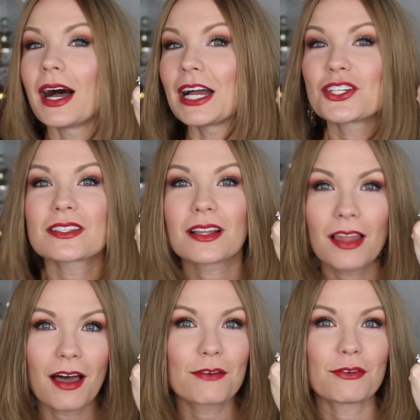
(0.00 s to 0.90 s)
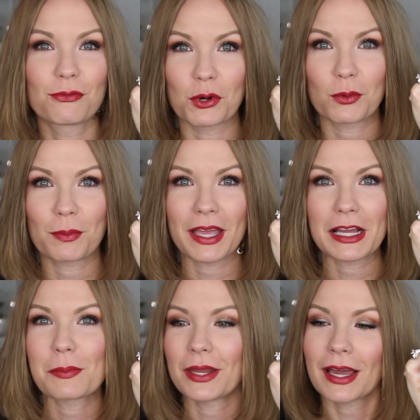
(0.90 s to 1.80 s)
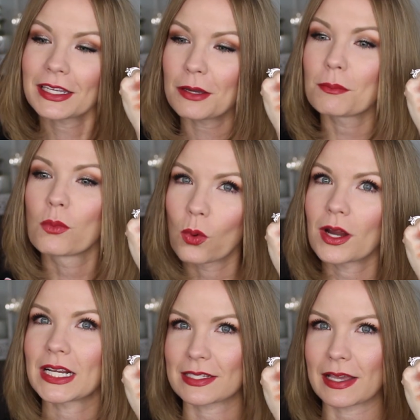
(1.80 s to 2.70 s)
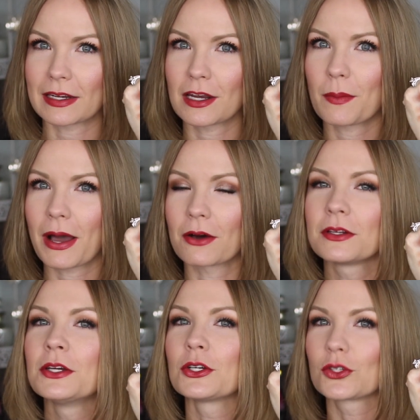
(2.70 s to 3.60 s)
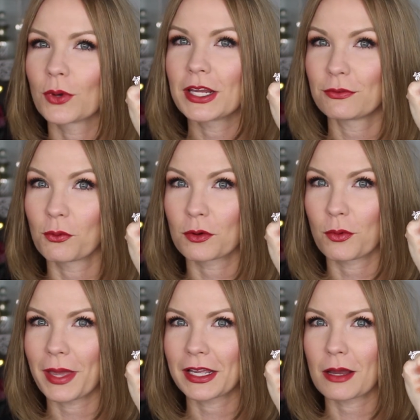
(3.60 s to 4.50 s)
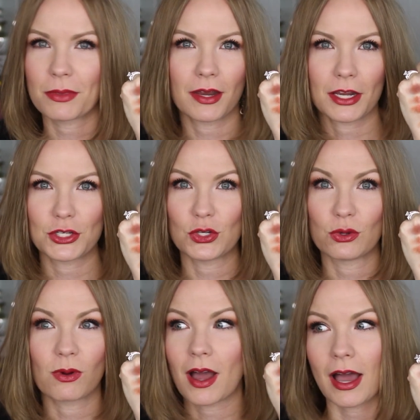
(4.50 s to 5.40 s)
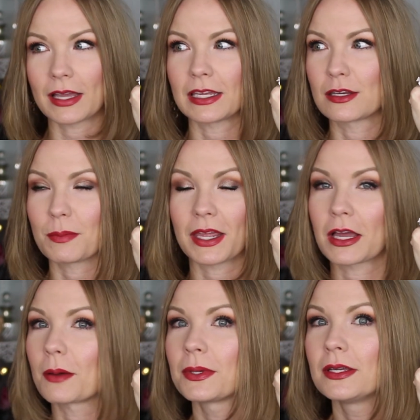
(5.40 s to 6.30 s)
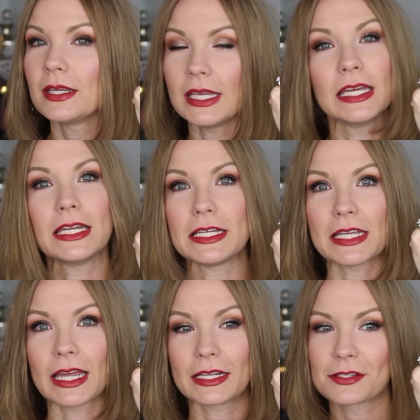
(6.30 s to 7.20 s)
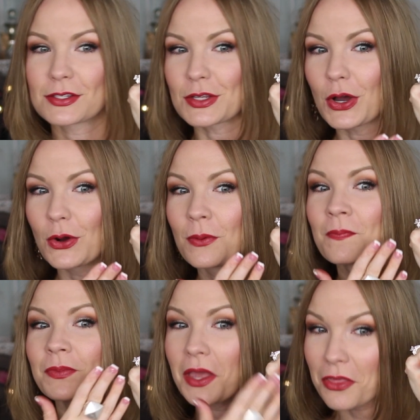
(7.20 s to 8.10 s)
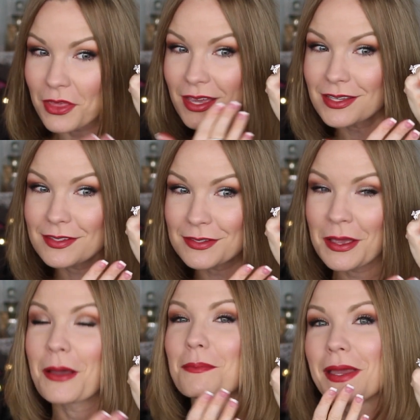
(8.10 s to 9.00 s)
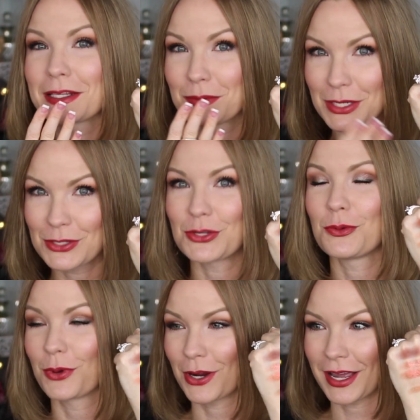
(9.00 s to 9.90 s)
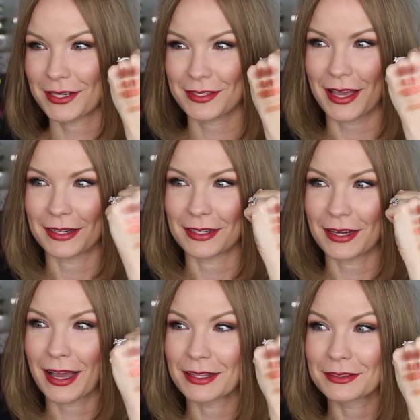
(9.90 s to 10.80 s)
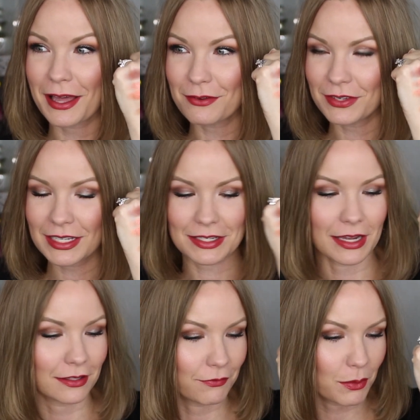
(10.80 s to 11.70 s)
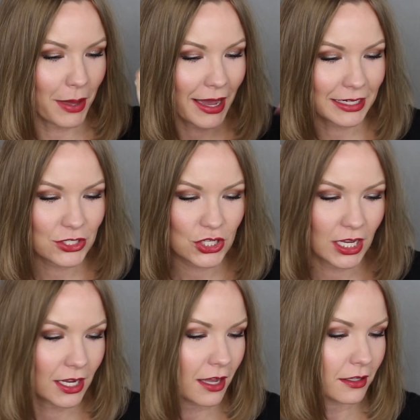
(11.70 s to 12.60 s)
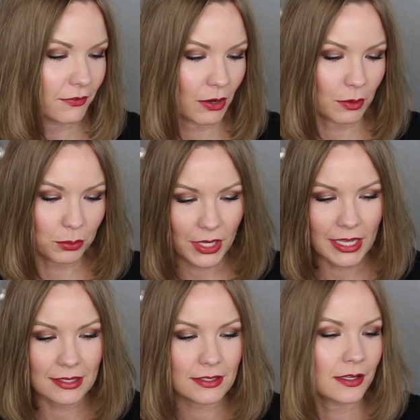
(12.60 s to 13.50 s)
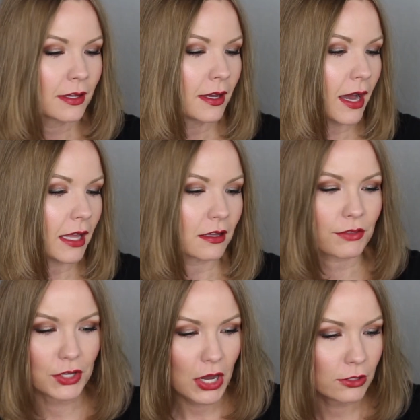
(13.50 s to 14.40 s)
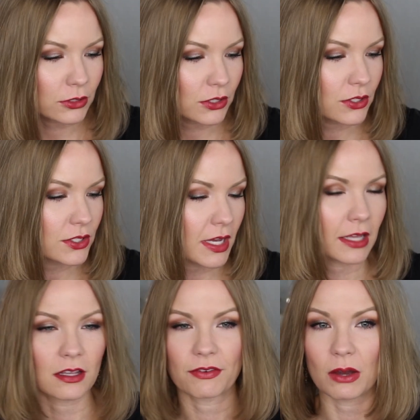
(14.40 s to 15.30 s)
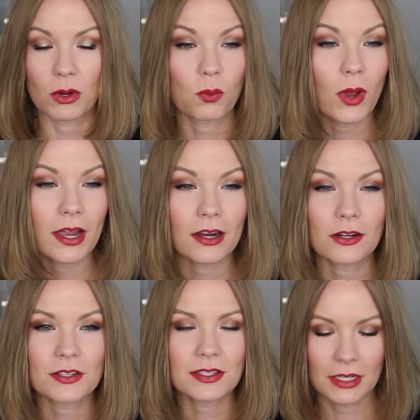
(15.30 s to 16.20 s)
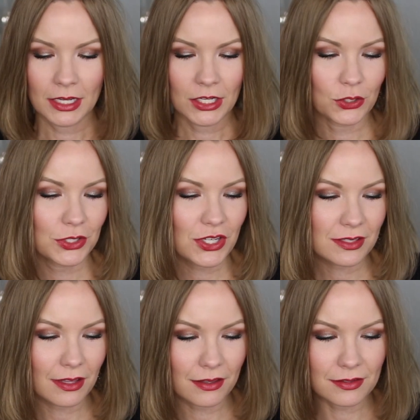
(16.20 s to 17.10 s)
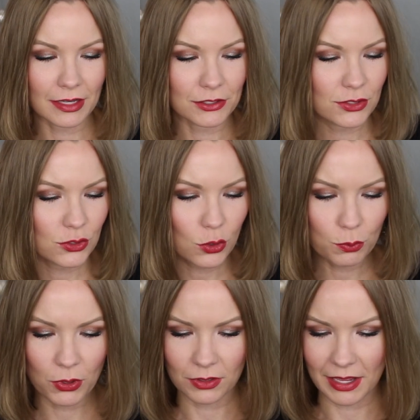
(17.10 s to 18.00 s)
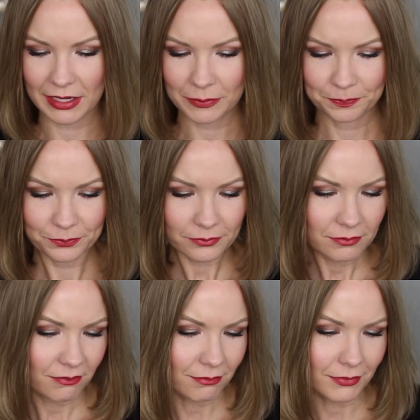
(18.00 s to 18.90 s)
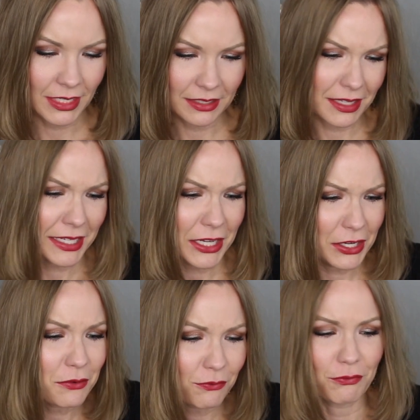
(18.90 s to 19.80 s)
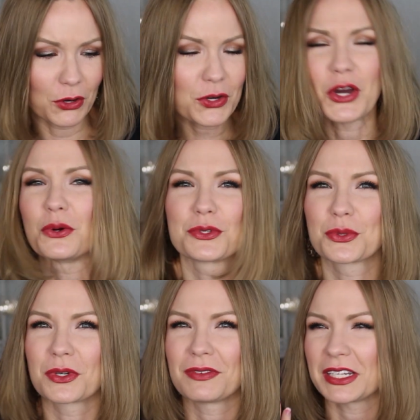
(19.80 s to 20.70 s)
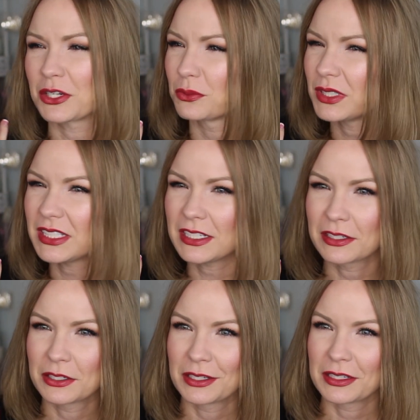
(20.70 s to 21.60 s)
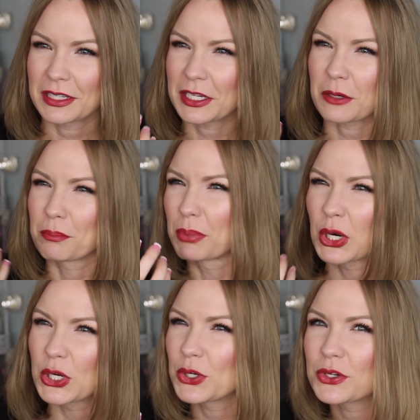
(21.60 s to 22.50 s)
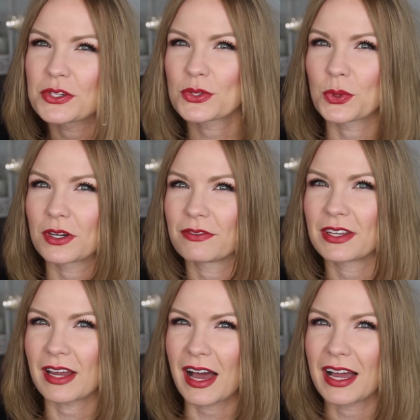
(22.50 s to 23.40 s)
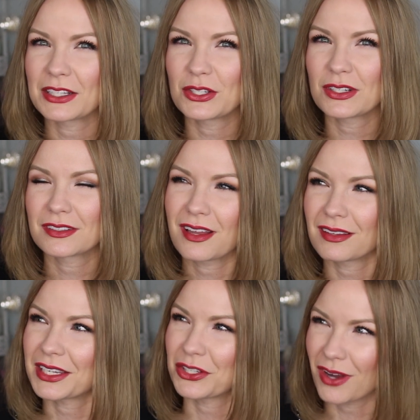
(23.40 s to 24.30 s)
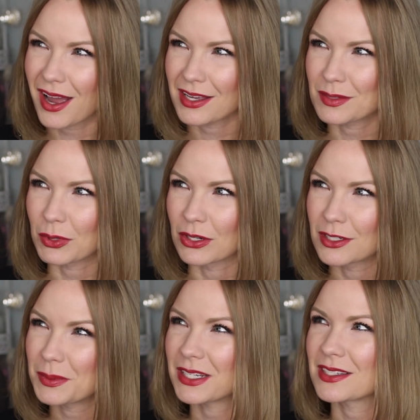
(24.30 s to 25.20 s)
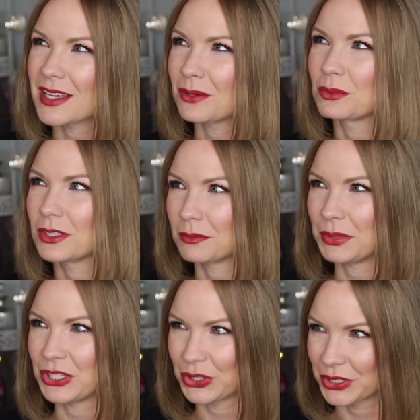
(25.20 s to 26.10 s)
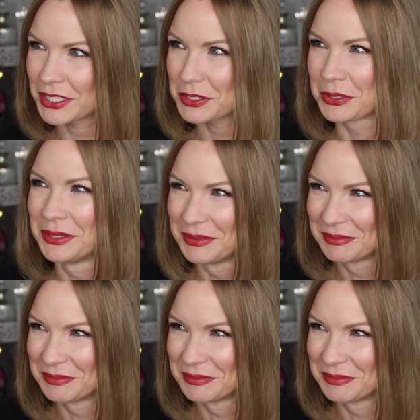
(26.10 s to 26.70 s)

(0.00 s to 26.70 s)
I just love affordable makeup, and I get more excited about great affordable makeup than I do high-end makeup any day. So this makes me super excited. I love it. I love the packaging. I love how it blends. I love the colors. I love how it wears. You can just get this like super like an Inferno, sort of like a really, like a burned sort of an eye look. Not like your eyes burned, because that wouldn't be good.